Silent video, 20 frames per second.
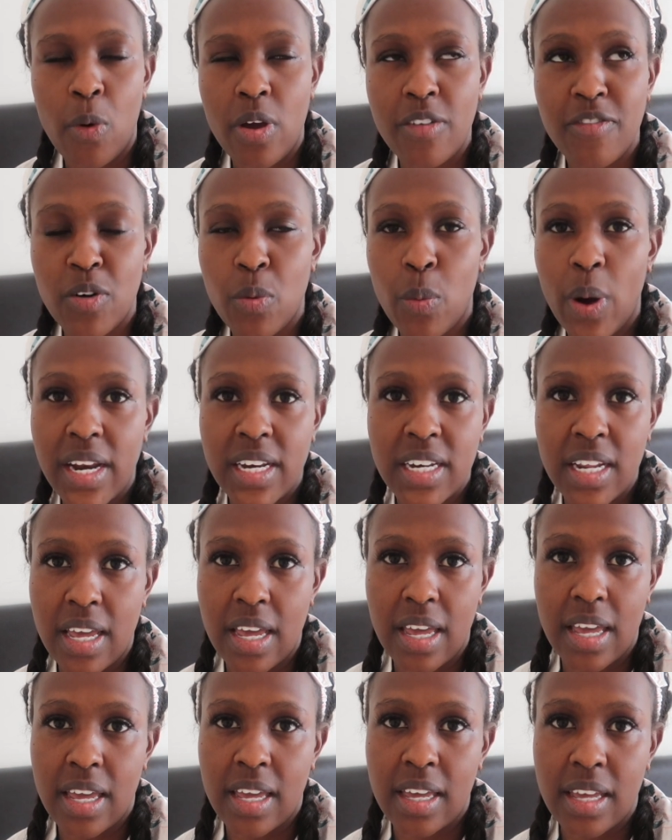even one
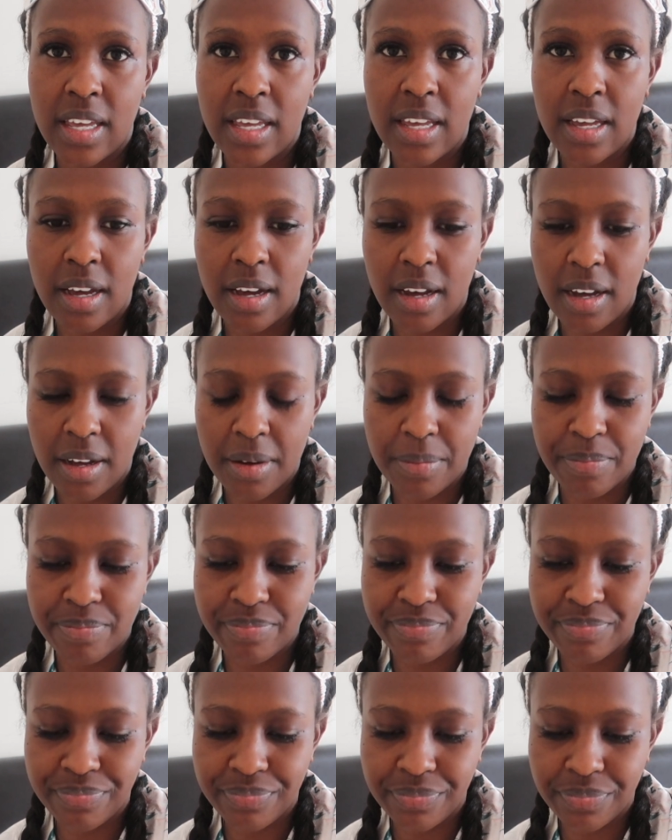day.
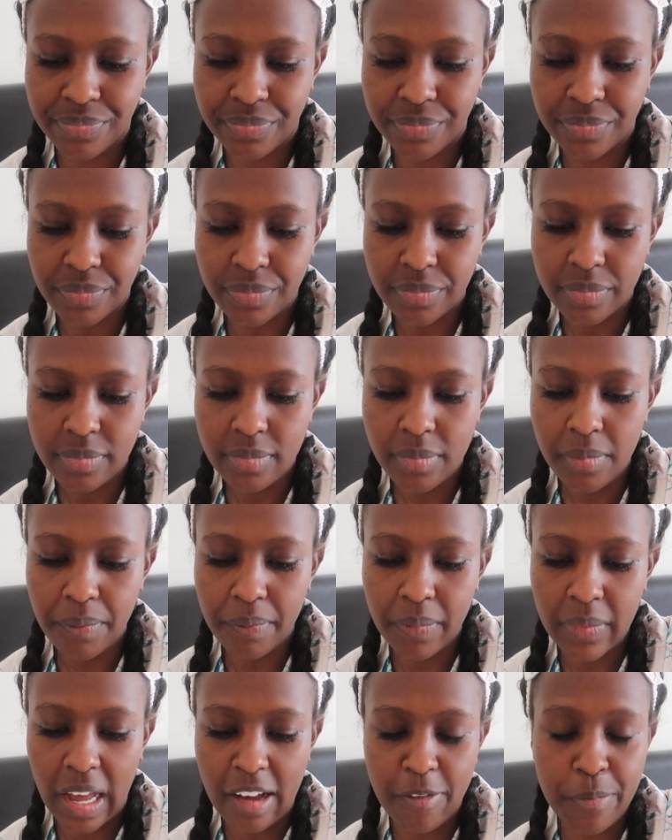Um,
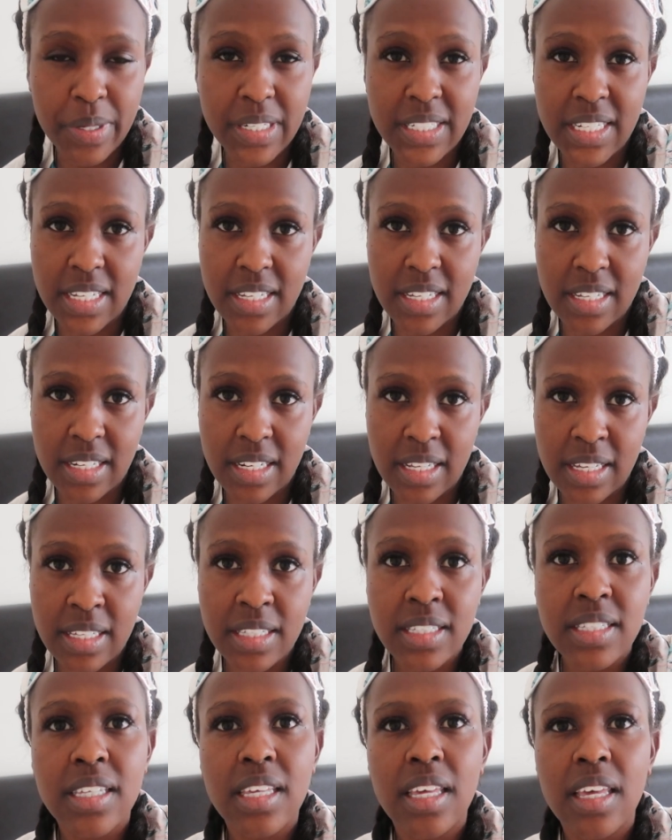I've been taking it
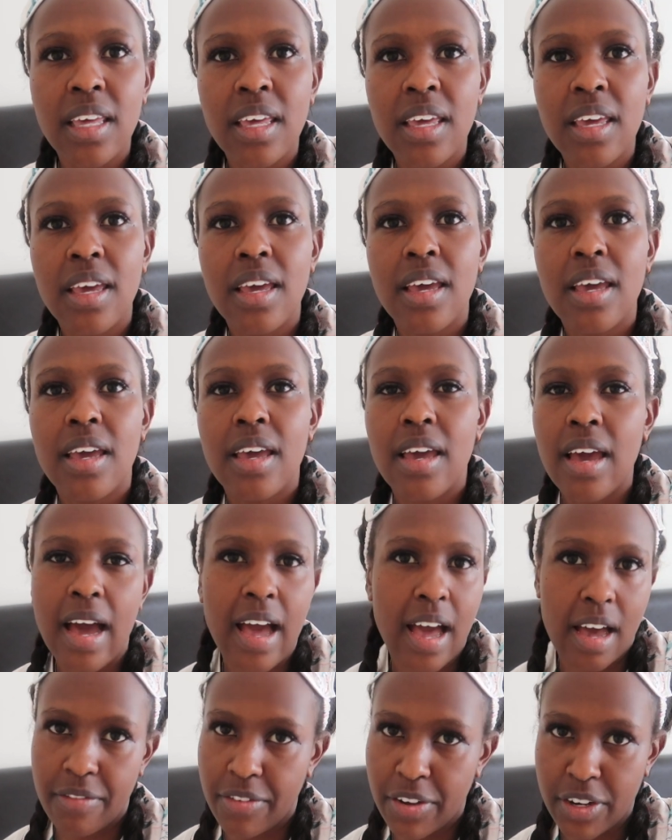easy. I
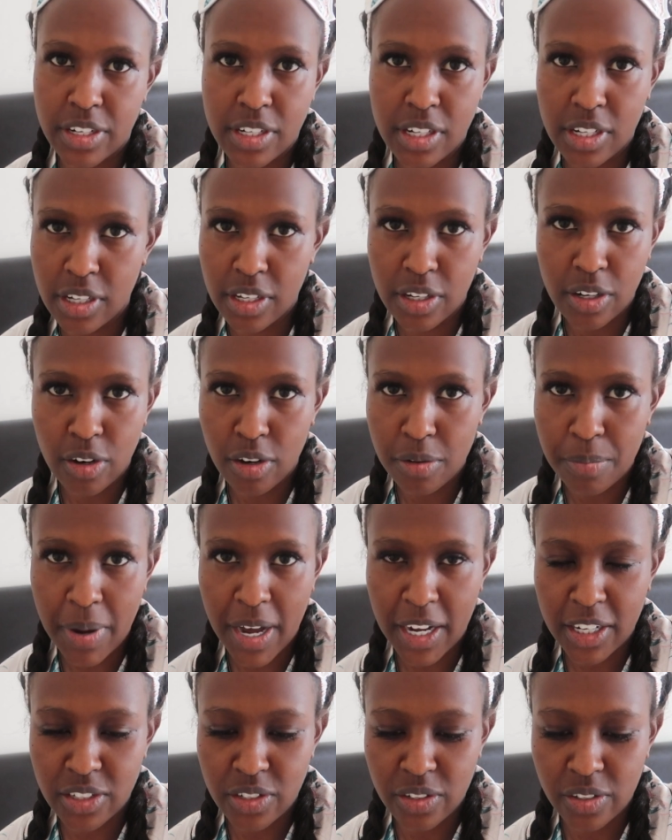haven't gone
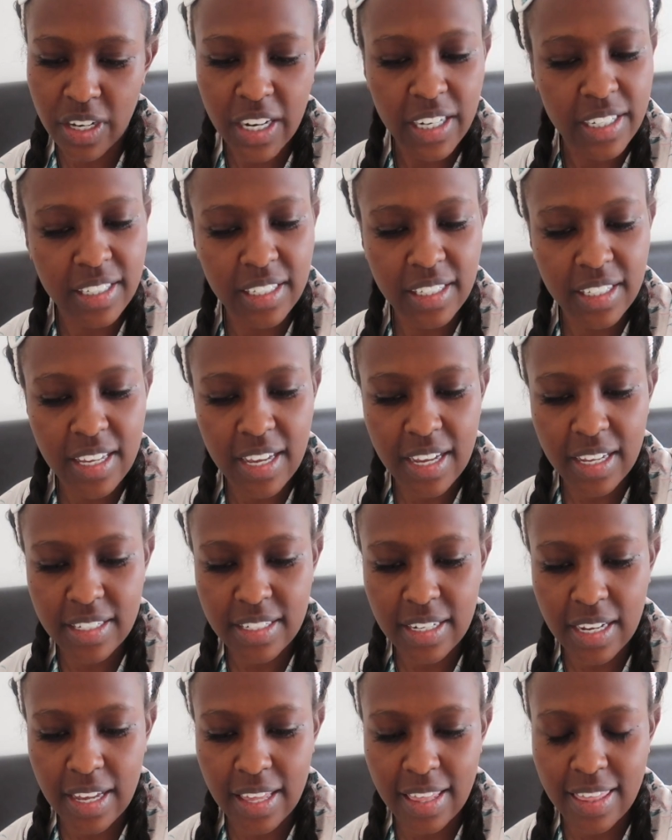back to riding
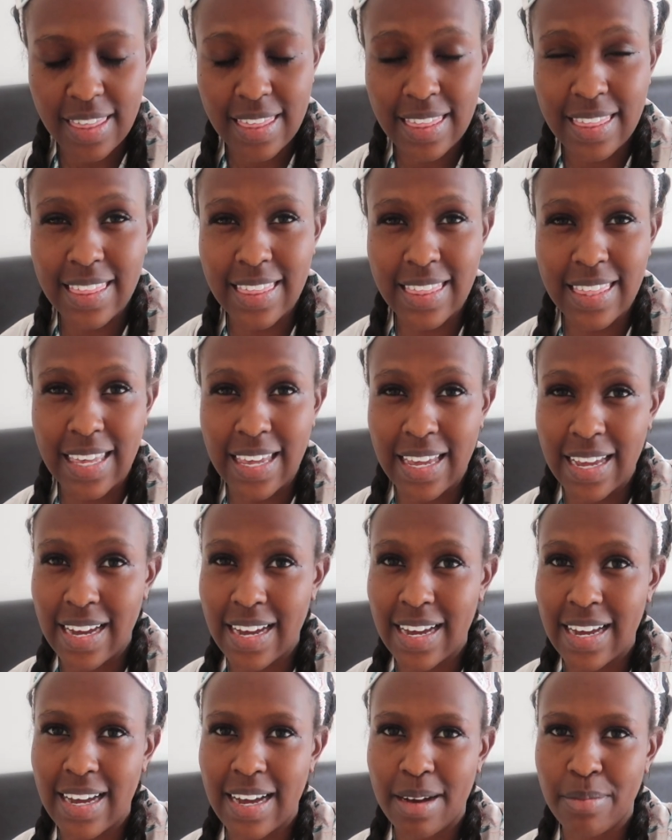yet. I
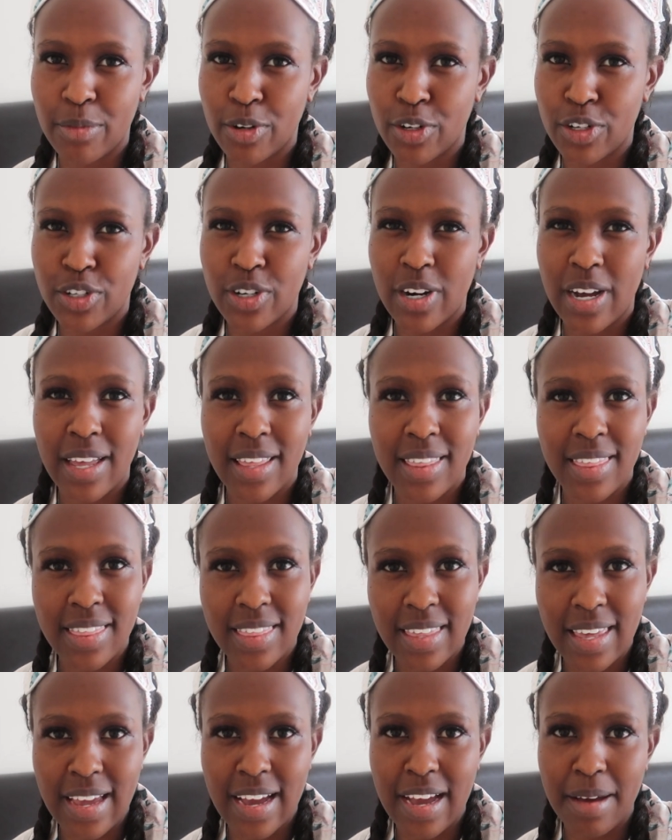think i'm not sure i
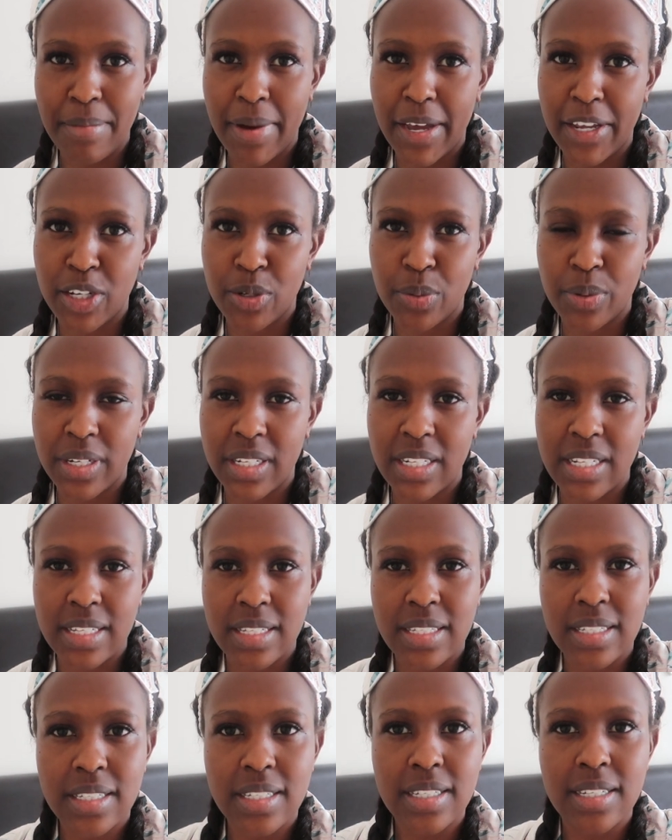think i might do it
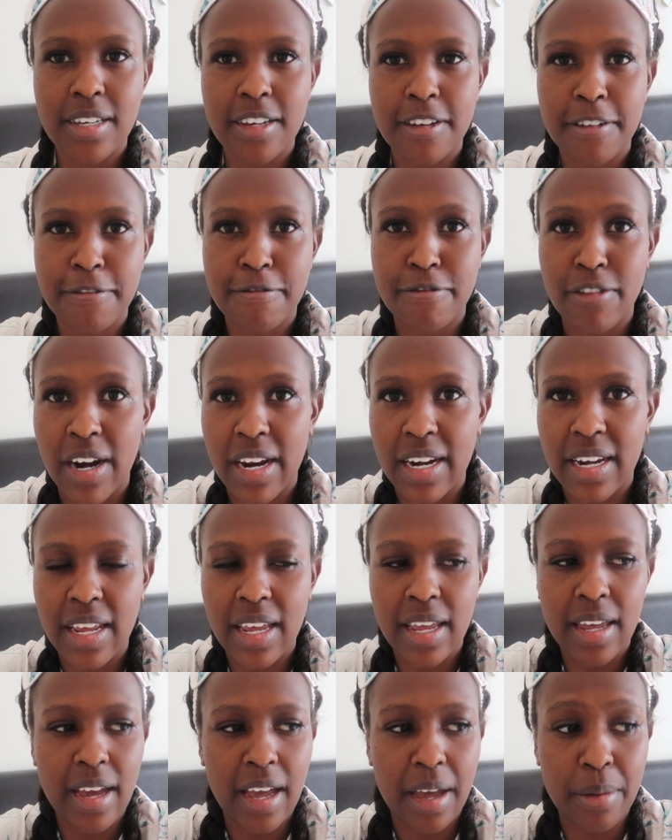this
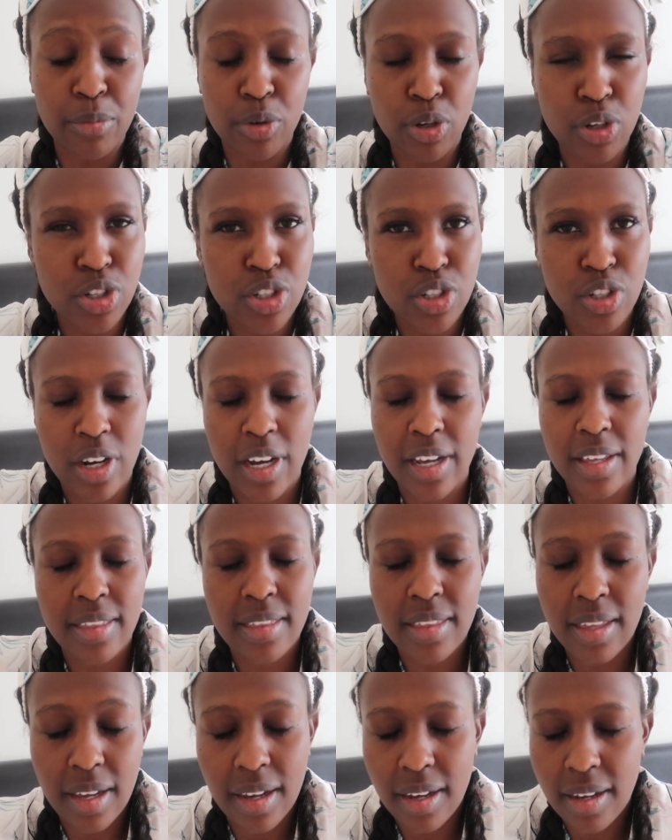friday i'm not sure i
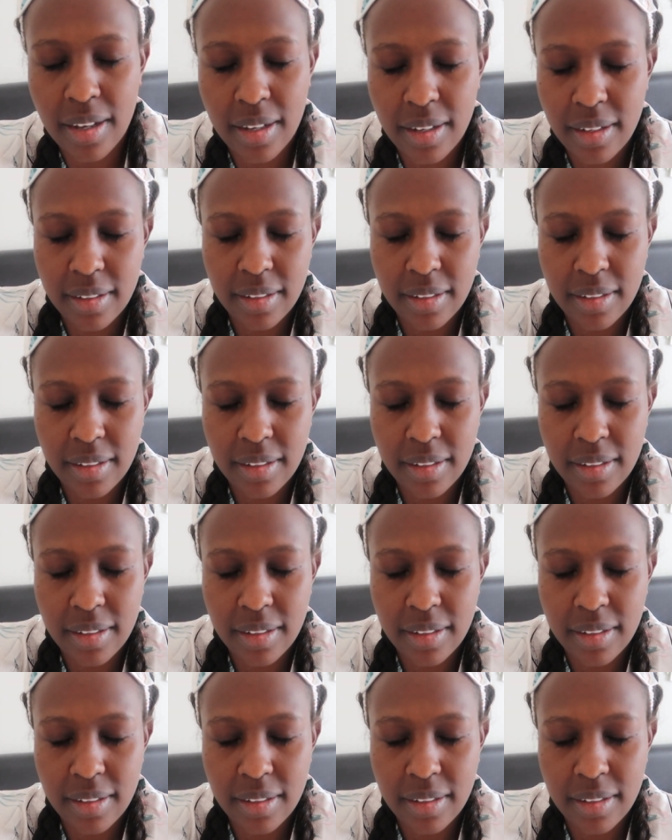think